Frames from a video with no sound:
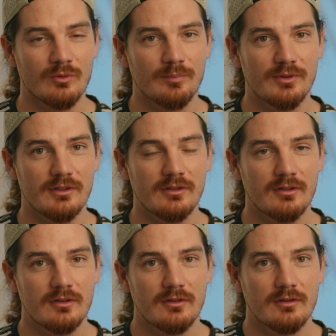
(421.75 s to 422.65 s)
would be
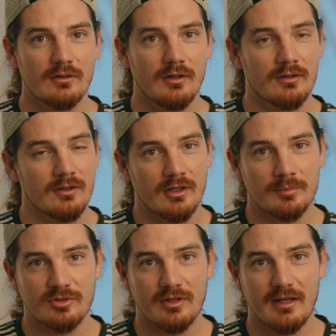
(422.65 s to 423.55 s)
a good
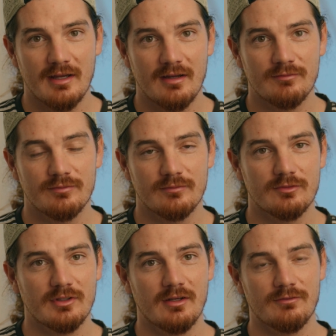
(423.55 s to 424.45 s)
option to have.
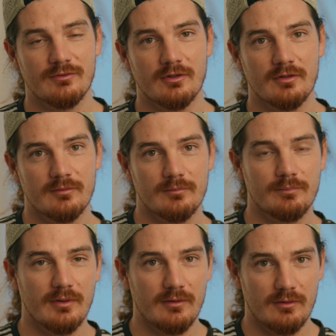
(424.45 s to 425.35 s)
Say if our
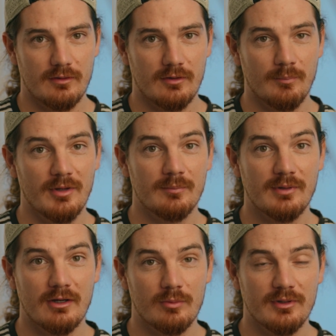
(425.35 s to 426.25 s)
main
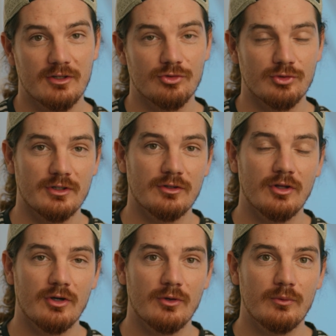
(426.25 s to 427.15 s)
power bank is running
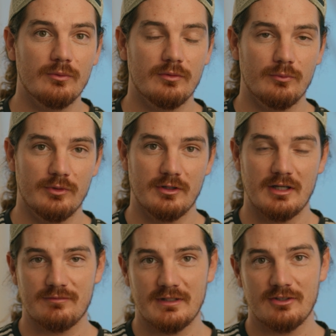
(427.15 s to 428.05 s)
low, we could
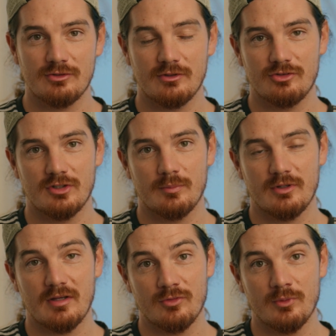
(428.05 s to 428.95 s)
have that charged up
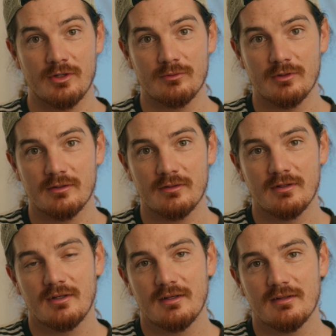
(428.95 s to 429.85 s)
and have a way to run
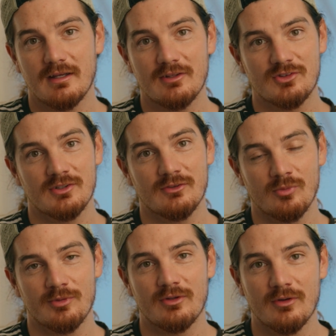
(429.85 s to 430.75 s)
the AC a
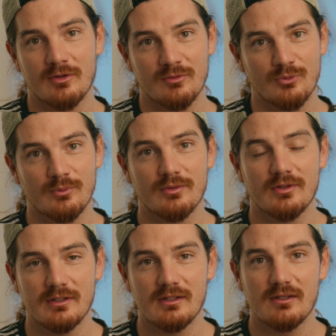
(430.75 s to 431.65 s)
little bit longer if we
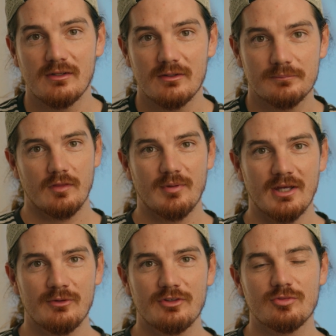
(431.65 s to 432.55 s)
really needed it. The
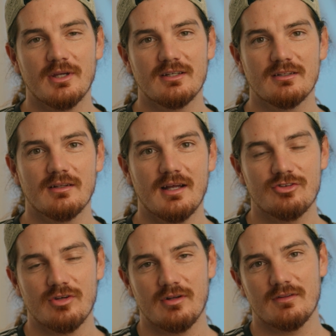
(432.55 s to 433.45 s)
battery is made to
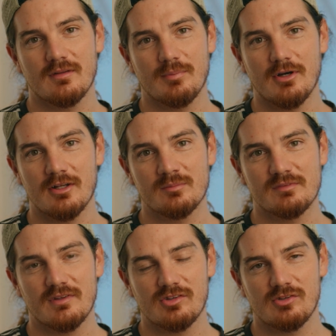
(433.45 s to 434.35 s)
latch onto the bottom
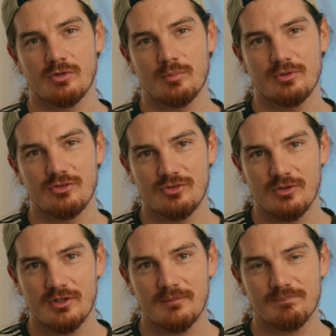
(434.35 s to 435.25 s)
of the Zero Breeze
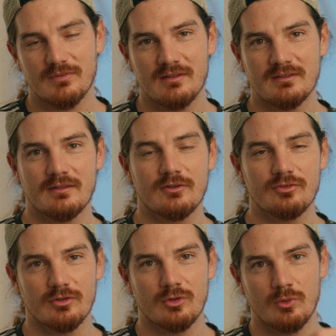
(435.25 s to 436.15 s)
unit, and then
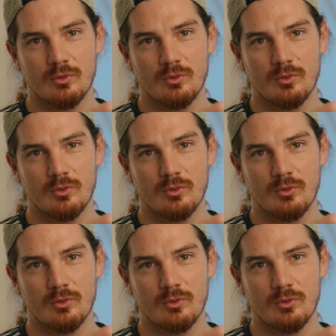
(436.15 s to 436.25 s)
there's a